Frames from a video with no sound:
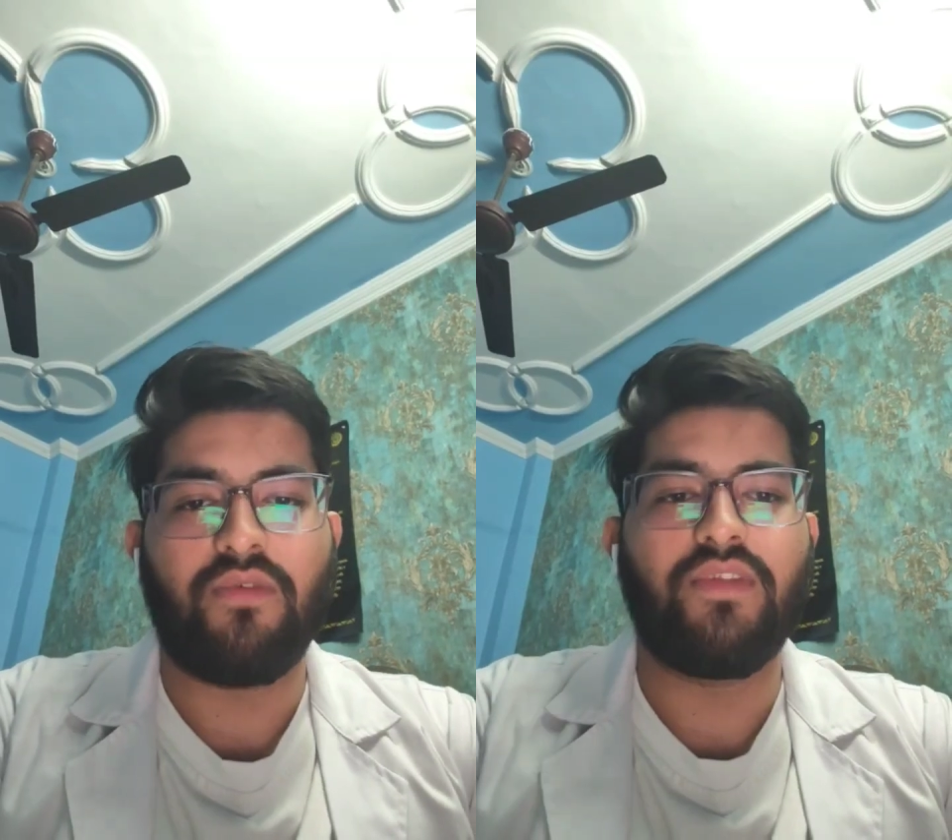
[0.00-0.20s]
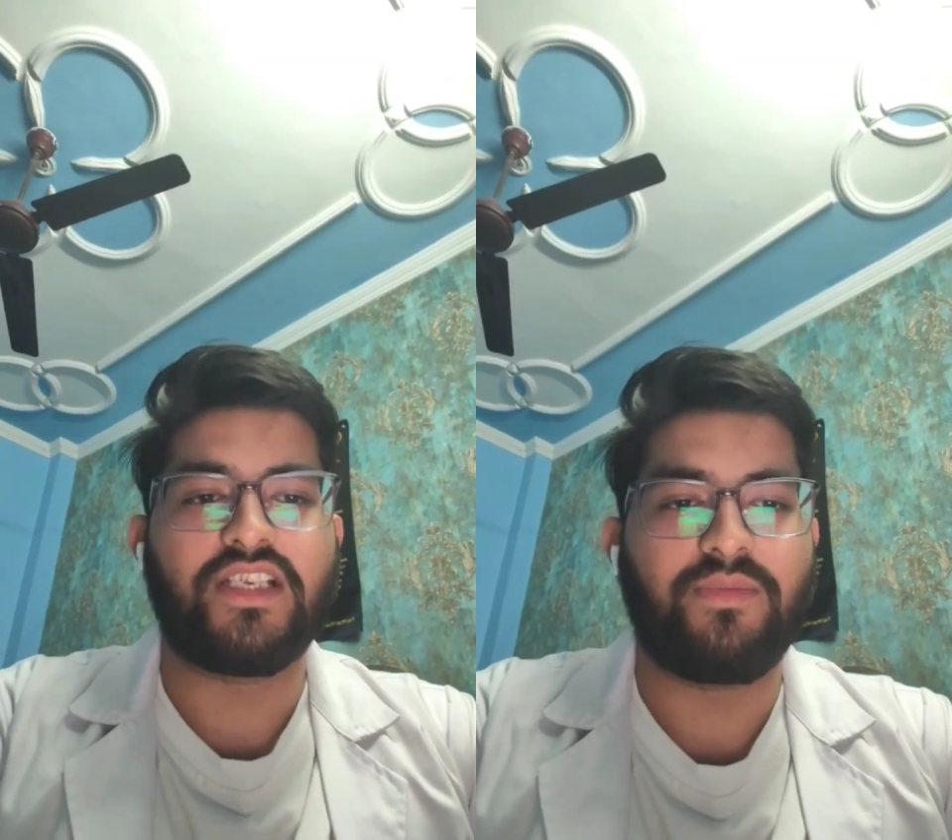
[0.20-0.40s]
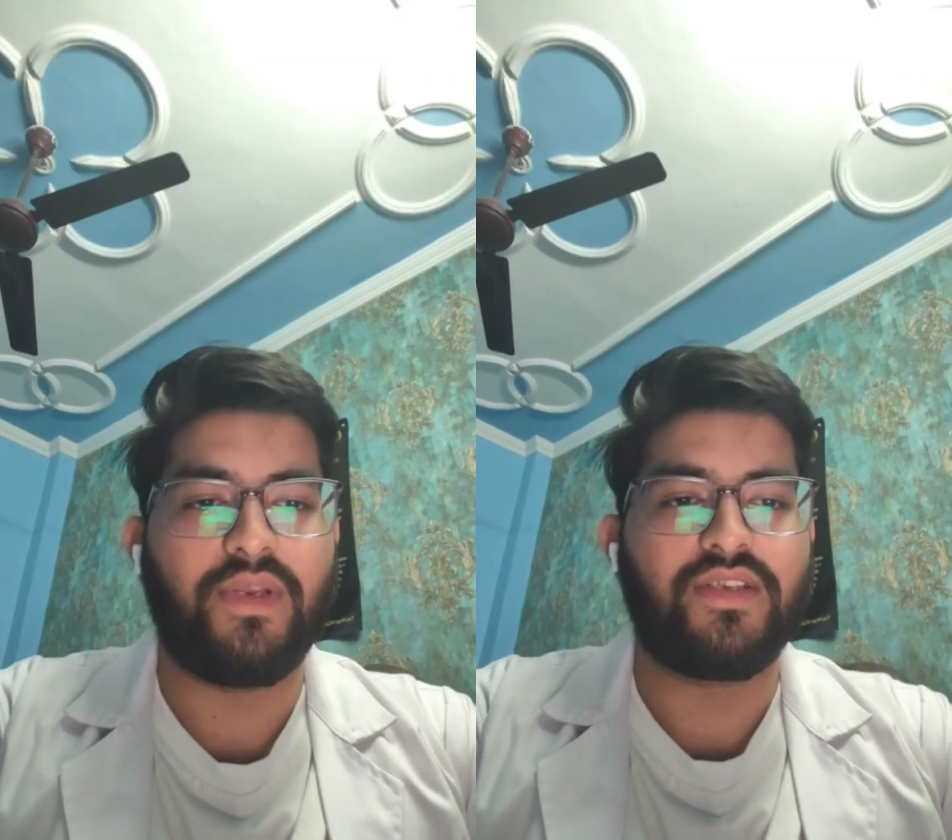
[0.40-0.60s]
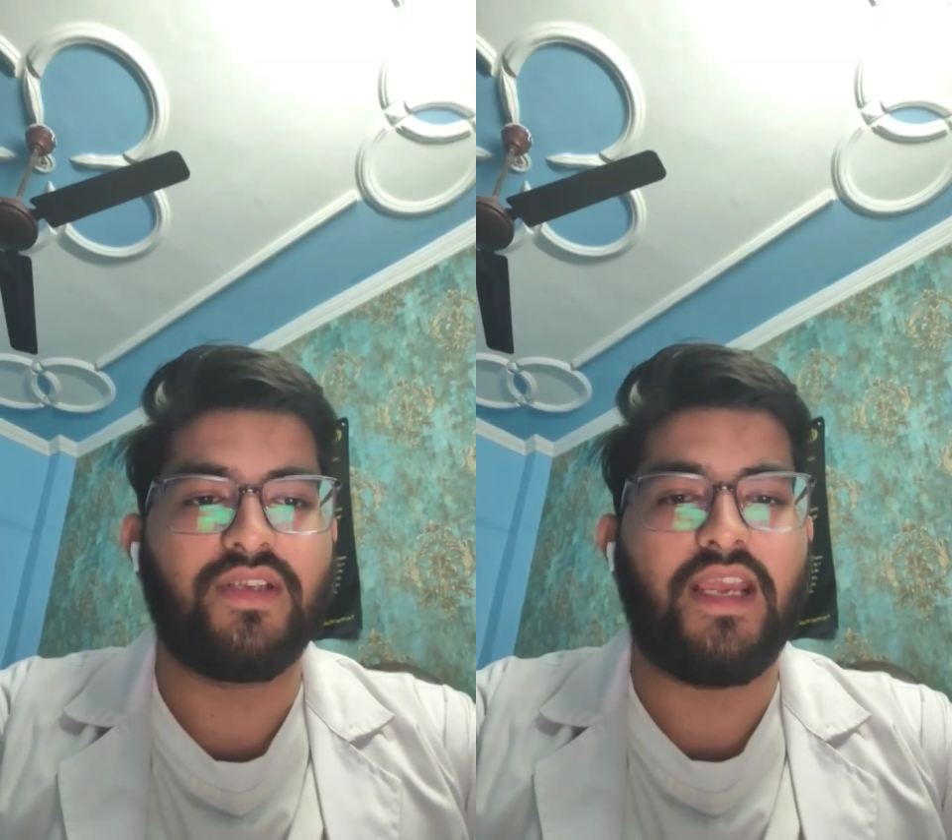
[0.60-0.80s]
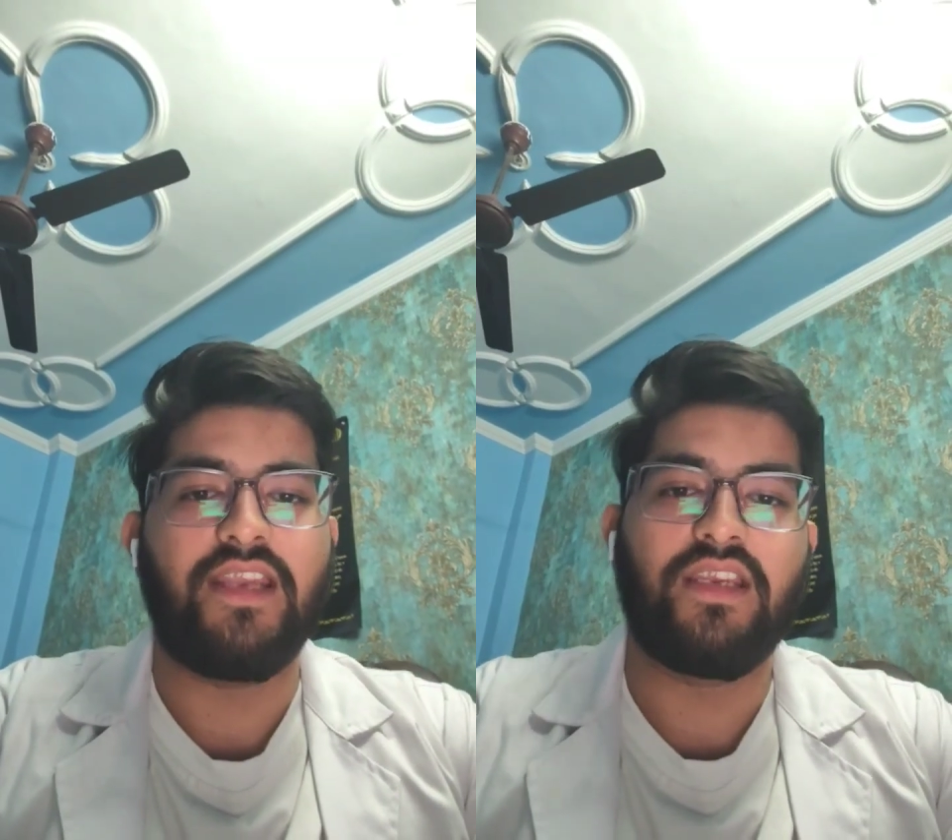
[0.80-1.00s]
of the
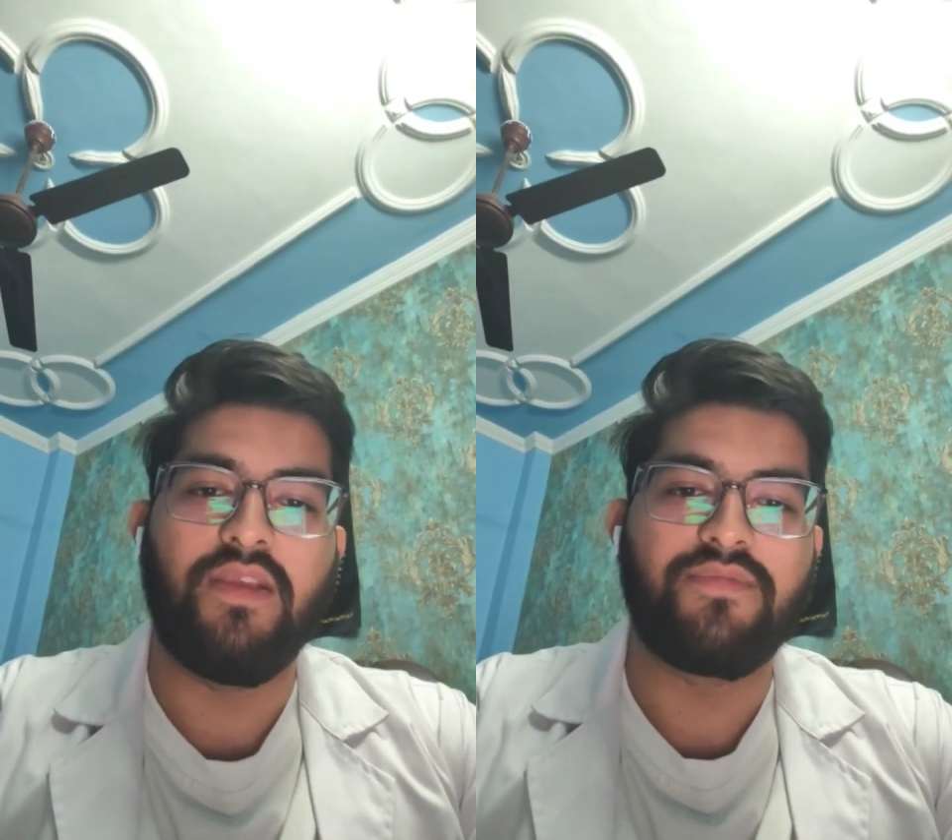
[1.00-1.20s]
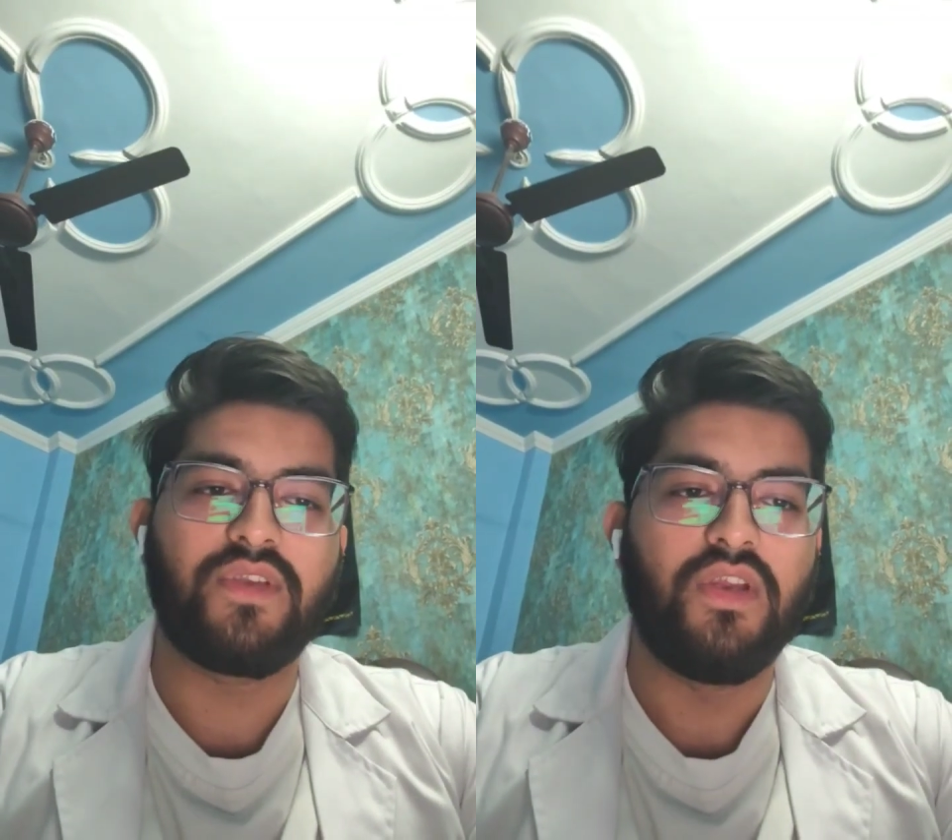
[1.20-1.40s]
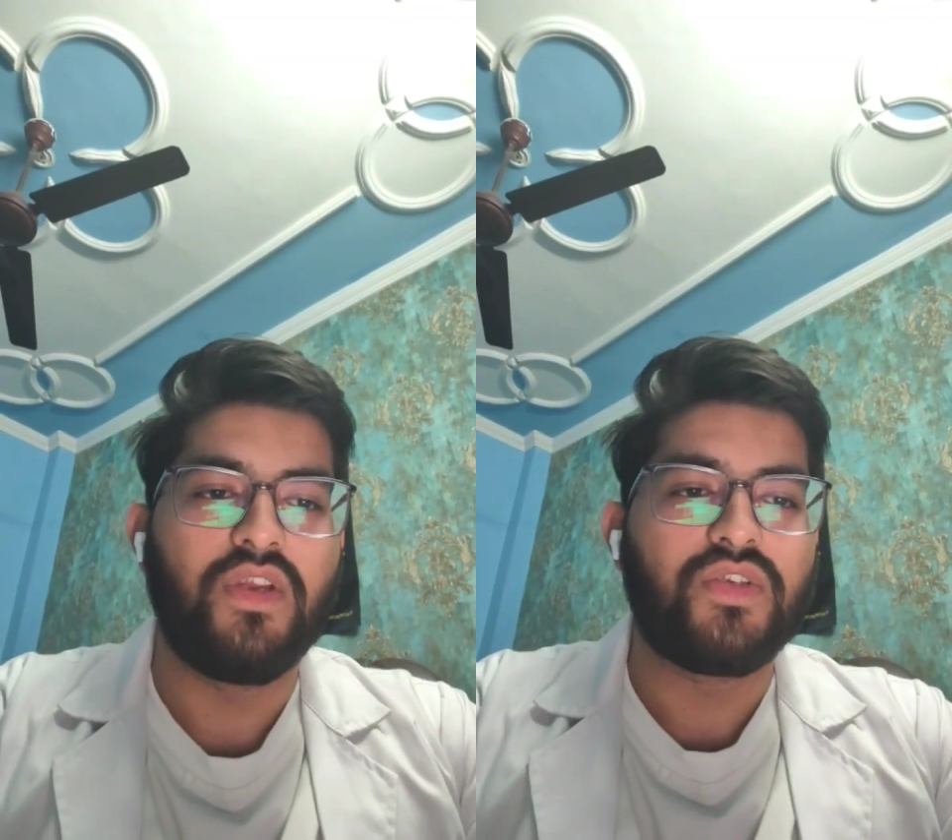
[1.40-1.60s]
expiration and gives